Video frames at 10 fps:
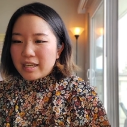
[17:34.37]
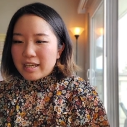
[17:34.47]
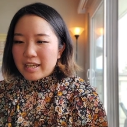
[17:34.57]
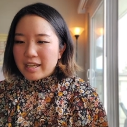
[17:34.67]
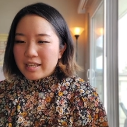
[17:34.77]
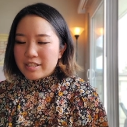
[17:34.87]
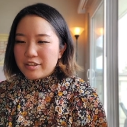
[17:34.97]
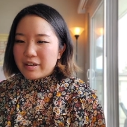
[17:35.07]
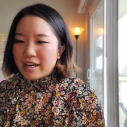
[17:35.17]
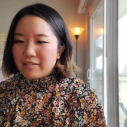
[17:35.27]
And you
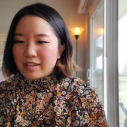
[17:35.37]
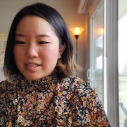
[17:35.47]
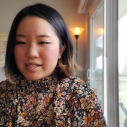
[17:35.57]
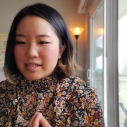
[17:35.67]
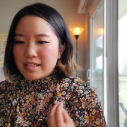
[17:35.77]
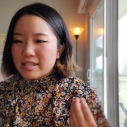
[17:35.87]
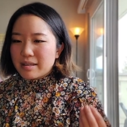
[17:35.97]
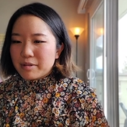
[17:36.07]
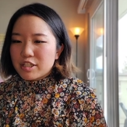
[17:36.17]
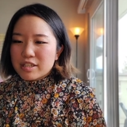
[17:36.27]
have this these
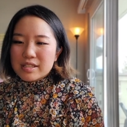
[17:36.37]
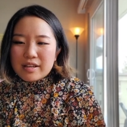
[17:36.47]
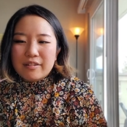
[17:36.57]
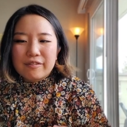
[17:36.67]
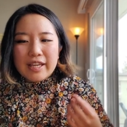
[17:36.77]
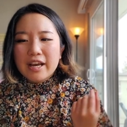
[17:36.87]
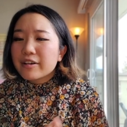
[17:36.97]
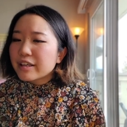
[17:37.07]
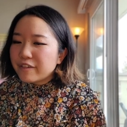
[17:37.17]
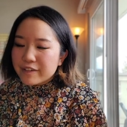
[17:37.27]
images of
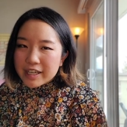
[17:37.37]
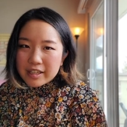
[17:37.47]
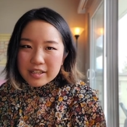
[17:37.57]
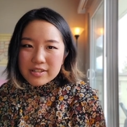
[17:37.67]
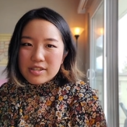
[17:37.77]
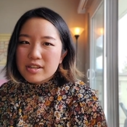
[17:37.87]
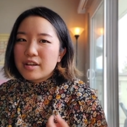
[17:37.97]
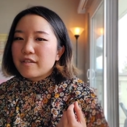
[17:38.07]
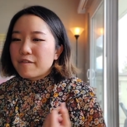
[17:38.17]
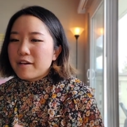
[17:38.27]
county fairs,
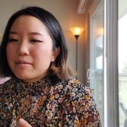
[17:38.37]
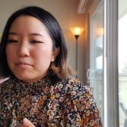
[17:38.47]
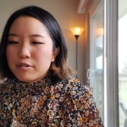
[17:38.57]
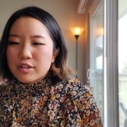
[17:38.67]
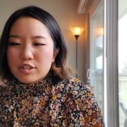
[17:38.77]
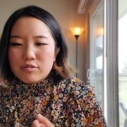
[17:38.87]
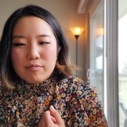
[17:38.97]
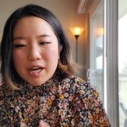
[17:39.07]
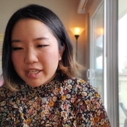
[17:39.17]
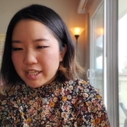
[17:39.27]
front porch
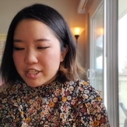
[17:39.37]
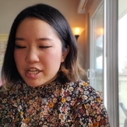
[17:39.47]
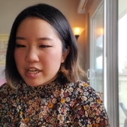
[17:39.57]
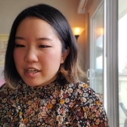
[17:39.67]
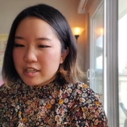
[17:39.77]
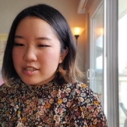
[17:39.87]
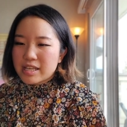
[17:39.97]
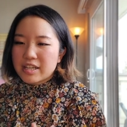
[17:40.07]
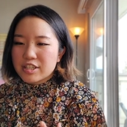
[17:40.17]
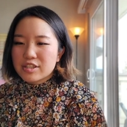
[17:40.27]
rocking chairs,
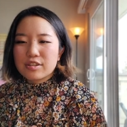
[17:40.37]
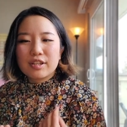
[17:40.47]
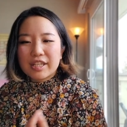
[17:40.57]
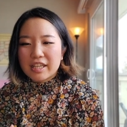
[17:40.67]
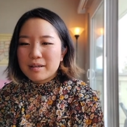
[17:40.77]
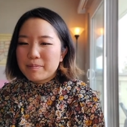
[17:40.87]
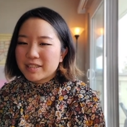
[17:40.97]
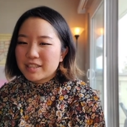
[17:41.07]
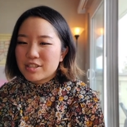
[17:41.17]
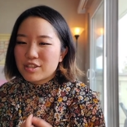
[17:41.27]
and just looking up
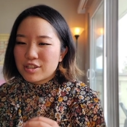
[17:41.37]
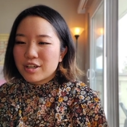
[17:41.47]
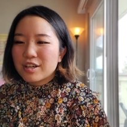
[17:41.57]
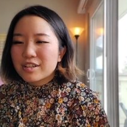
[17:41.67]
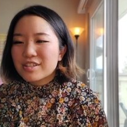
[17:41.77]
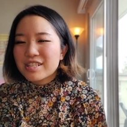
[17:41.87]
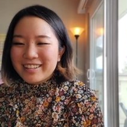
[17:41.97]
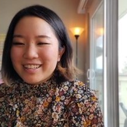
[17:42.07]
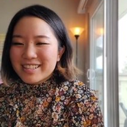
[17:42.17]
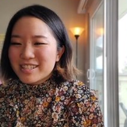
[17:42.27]
at the stars.
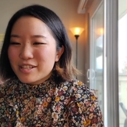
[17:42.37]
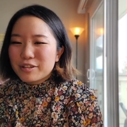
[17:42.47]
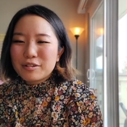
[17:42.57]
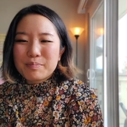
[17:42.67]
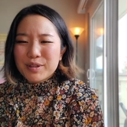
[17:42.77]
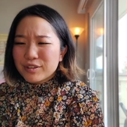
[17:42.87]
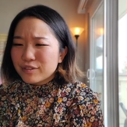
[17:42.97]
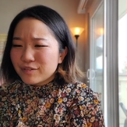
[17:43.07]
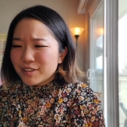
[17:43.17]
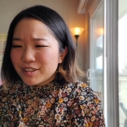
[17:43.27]
It's so
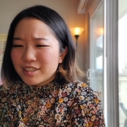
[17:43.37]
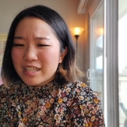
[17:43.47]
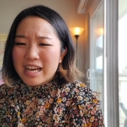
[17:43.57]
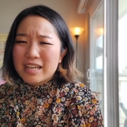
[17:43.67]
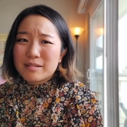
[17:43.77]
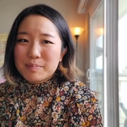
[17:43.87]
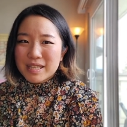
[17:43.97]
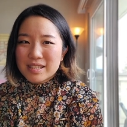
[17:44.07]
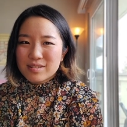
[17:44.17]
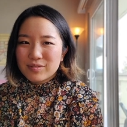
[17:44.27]
beautiful and
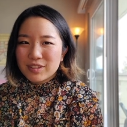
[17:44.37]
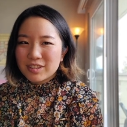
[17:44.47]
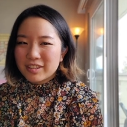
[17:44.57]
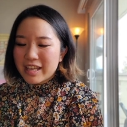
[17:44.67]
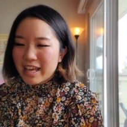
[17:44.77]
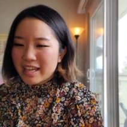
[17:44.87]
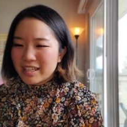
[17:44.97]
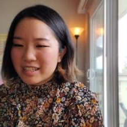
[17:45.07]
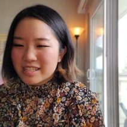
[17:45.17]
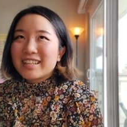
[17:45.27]
peaceful
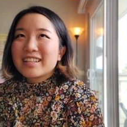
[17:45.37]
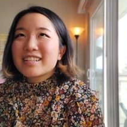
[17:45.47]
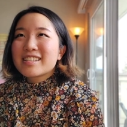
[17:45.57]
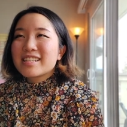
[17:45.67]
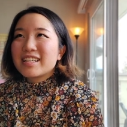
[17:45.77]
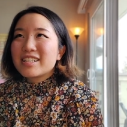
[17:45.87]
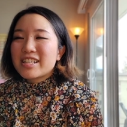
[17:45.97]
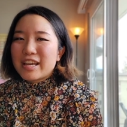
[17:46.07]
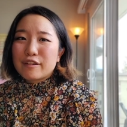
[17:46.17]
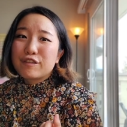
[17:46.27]
and such
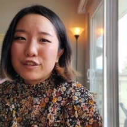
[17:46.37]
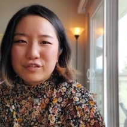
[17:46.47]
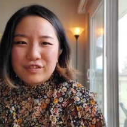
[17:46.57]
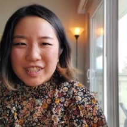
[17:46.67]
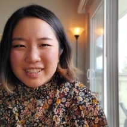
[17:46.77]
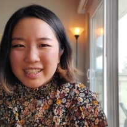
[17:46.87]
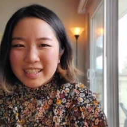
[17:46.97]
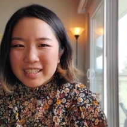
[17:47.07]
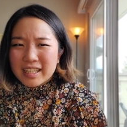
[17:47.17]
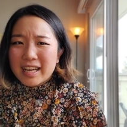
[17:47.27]
a fulfilling